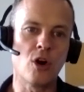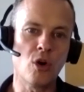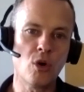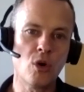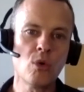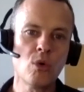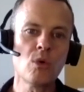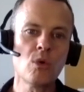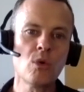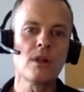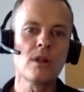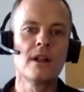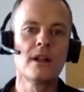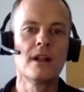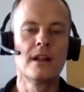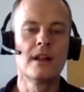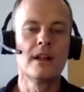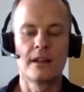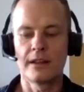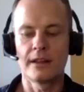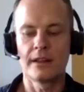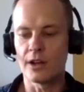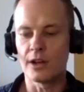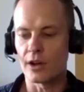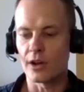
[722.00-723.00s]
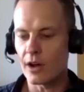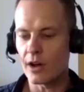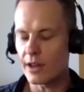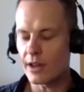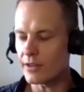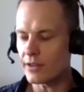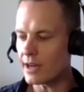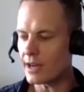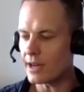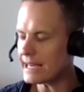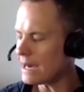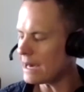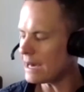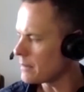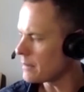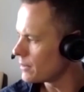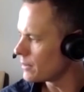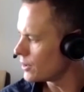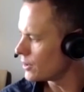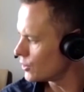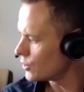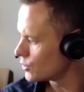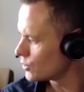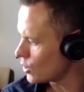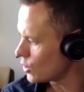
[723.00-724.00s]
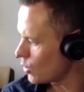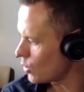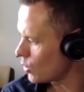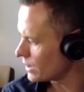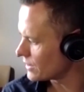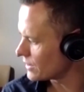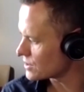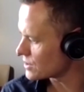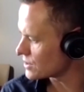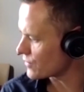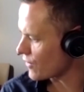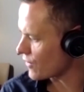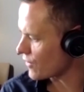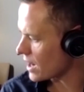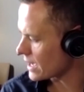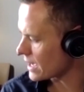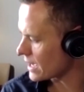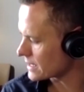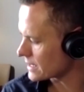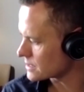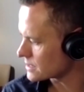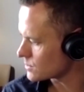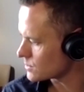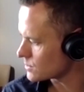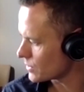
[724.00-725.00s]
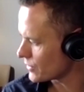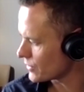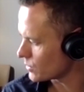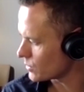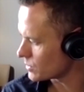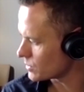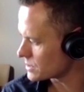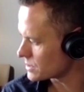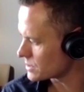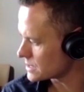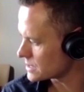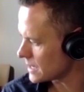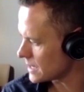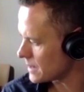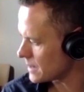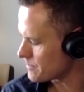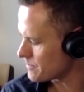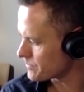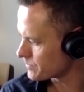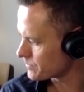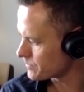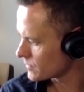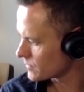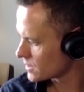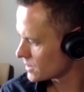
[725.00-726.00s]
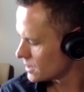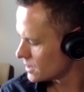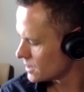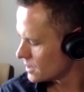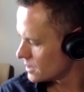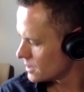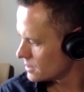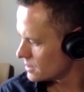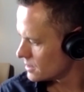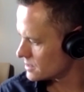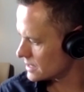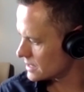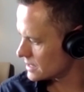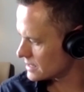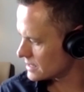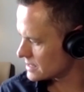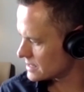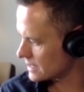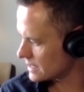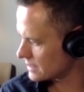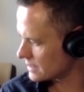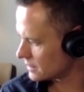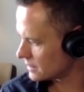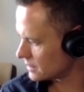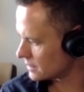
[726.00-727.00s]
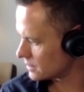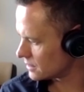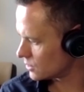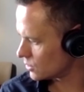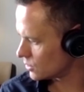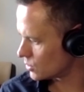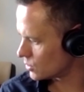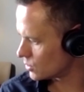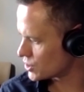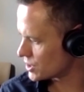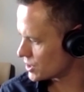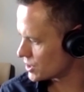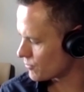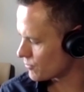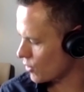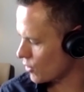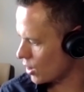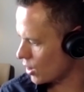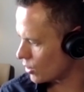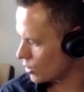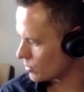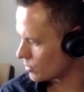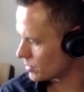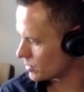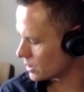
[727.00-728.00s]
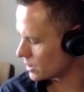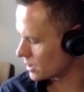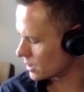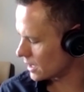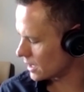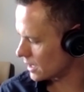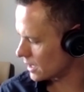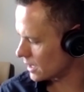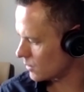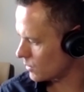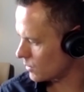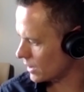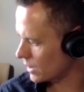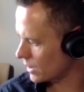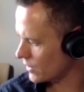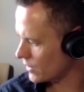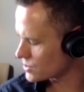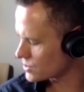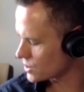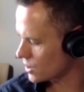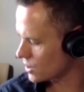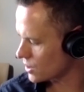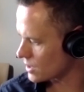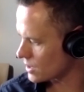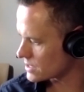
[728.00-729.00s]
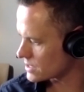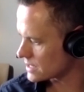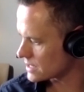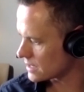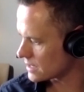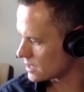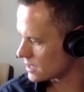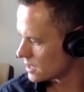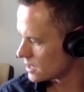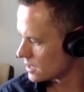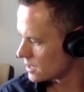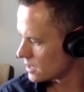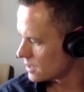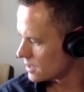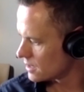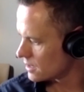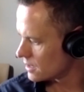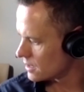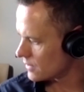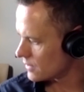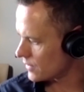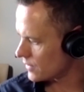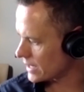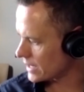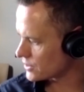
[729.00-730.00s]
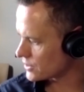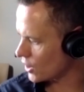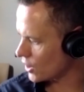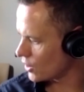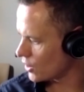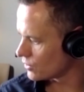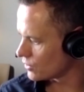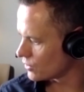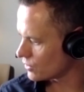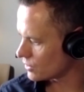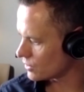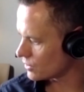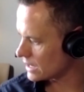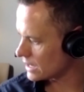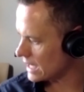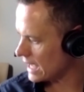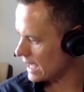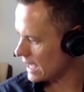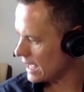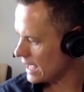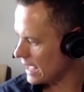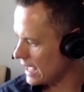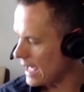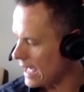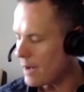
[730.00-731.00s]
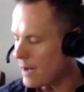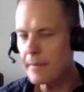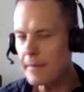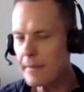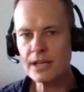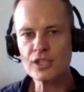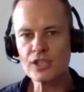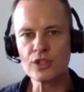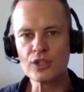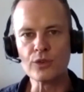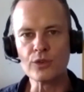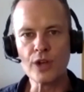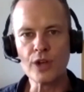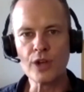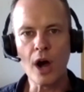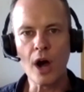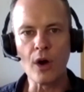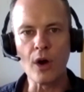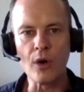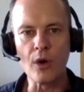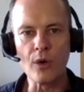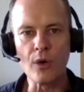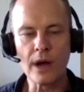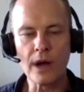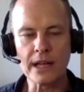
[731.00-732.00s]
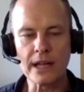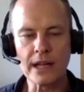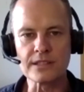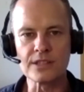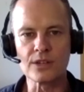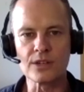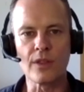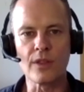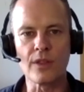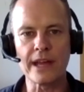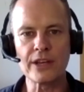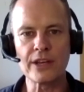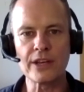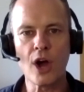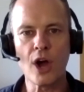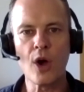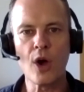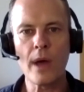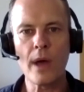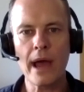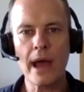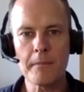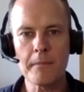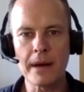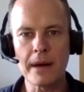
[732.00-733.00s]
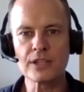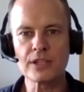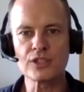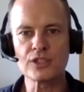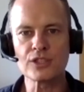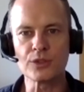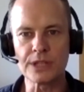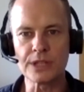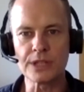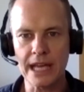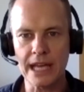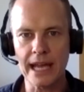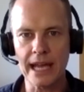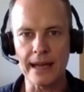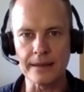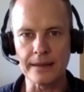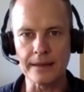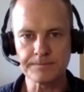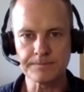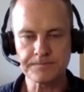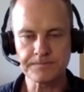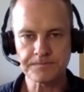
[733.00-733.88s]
I can't remember who coined this phrase, whether it was Zig Ziglar or Jim Rohn, but one of those guys said, they don't care how much you know until they know how much you care.